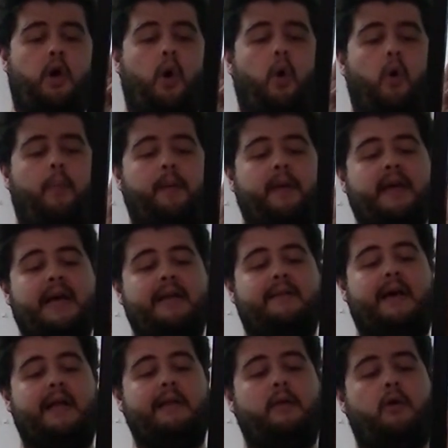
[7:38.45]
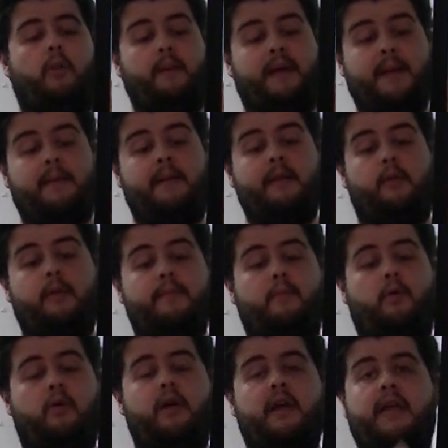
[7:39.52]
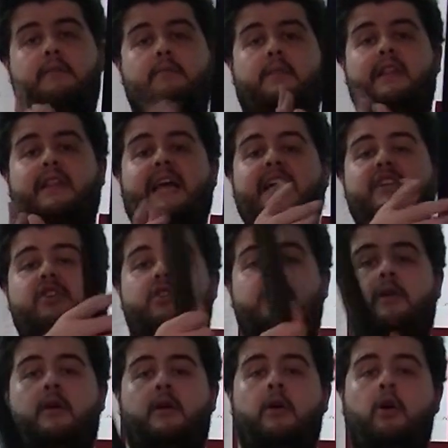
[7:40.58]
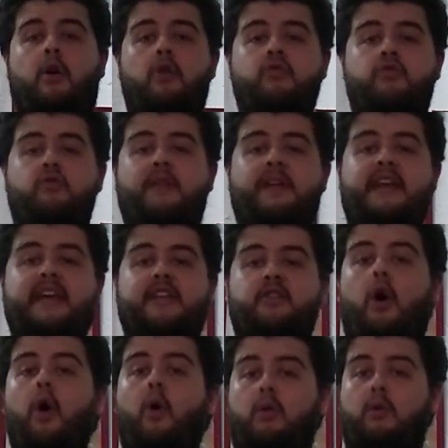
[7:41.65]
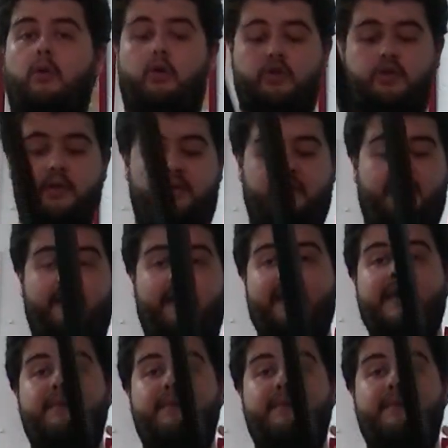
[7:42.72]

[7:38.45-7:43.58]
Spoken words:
open up a little bit more, and latch onto the next hole or something like that.